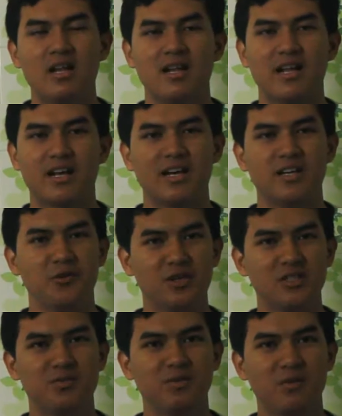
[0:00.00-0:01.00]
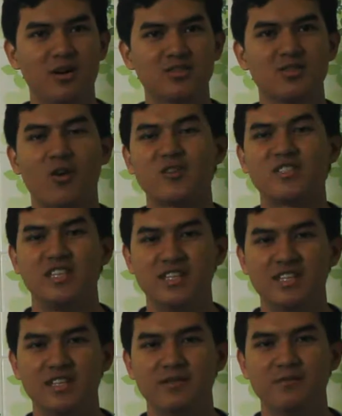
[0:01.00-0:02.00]
like a USB mouse or
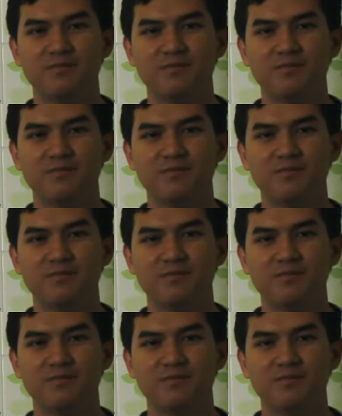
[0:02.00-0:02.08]
CD.